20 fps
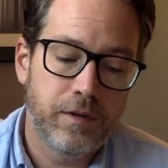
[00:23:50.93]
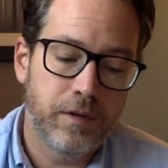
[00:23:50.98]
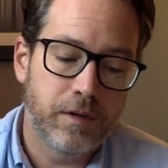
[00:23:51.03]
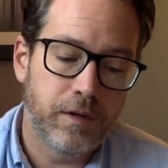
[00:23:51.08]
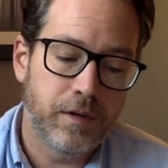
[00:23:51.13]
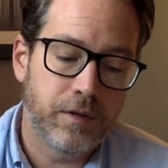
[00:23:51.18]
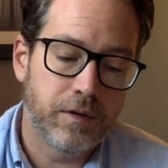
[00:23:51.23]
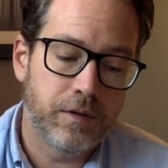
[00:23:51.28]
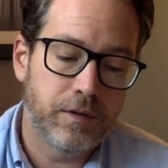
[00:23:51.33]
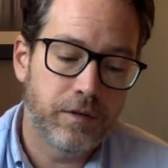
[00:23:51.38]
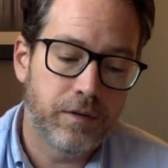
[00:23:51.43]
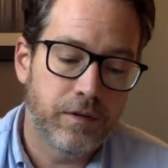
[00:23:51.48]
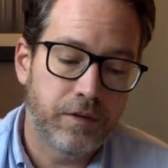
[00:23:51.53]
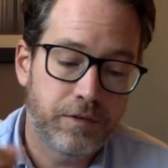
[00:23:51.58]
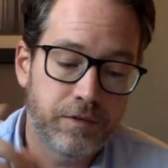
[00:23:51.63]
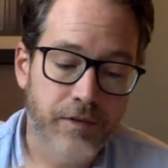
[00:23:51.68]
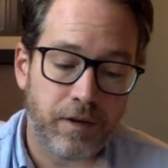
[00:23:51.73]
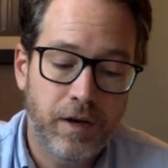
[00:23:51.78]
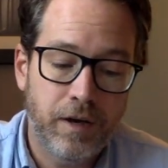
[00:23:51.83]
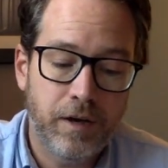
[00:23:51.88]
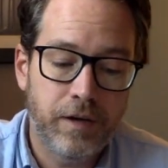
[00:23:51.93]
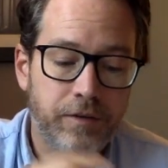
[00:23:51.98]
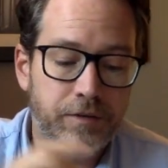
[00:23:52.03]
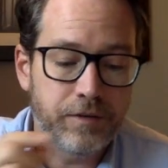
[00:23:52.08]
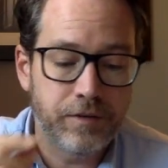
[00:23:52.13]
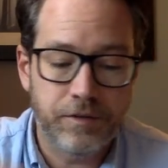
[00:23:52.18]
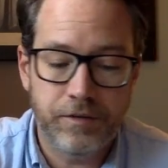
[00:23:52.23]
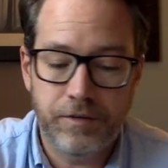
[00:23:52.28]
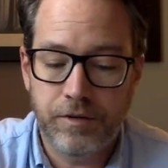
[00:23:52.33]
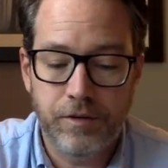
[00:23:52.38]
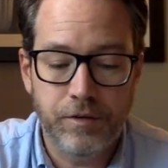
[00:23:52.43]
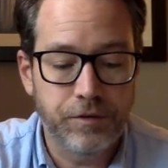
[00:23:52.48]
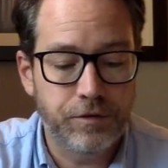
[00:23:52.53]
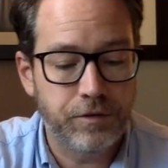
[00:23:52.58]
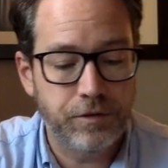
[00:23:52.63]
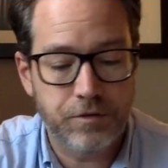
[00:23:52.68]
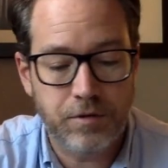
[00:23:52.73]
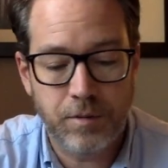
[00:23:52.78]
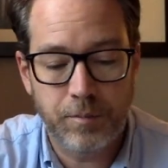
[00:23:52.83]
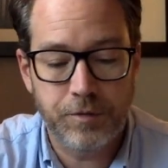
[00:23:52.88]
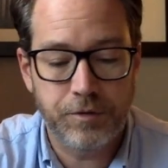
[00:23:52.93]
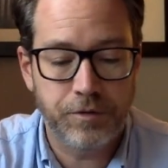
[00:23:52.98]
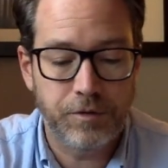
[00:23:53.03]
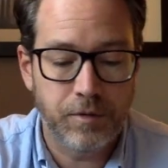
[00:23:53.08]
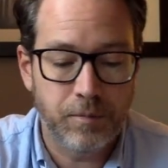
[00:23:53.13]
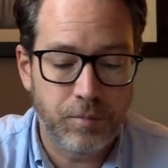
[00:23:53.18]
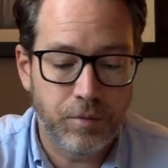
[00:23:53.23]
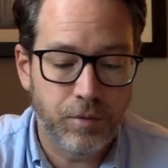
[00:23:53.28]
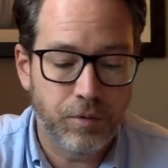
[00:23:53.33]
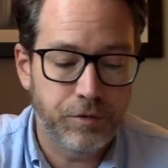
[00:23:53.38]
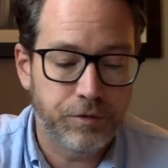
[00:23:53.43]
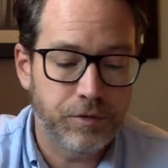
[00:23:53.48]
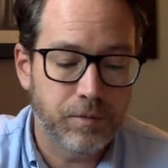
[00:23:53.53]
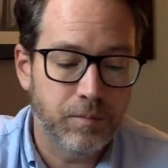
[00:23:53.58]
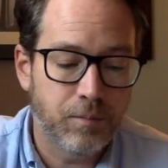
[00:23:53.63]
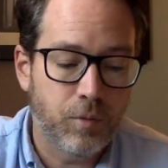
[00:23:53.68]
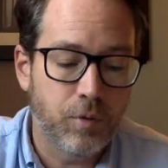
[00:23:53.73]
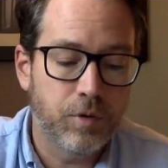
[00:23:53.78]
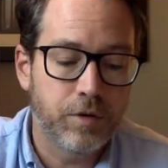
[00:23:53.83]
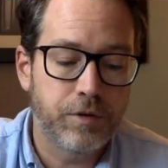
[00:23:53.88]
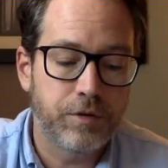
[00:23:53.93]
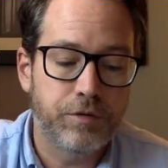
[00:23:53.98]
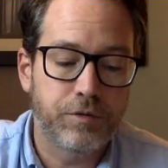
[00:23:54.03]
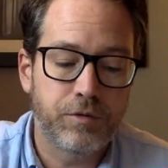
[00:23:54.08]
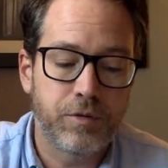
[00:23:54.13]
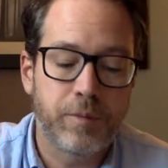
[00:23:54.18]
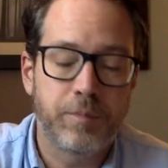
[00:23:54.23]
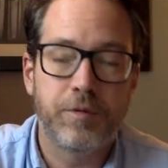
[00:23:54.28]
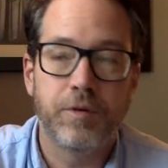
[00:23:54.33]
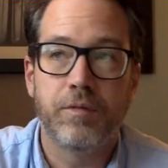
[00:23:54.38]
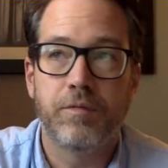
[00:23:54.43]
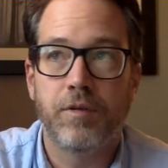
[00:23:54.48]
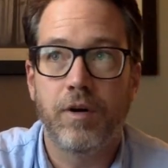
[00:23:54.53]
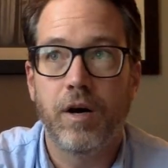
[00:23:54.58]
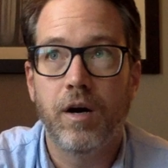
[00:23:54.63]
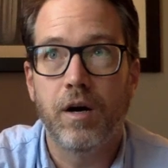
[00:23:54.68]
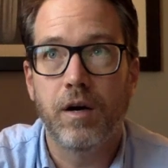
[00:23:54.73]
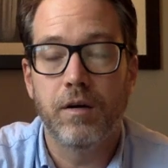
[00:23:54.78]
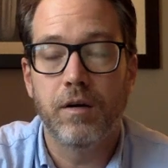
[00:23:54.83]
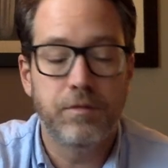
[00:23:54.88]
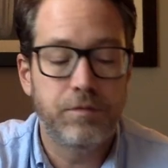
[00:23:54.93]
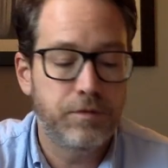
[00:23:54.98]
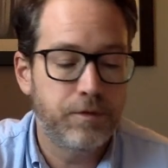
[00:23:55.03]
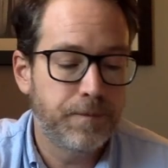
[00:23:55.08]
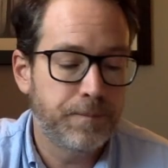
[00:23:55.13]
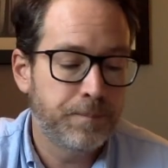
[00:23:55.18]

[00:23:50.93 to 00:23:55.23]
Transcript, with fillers: uh, the, the signs, the seals, the trumpets, and the bowls are more descriptive of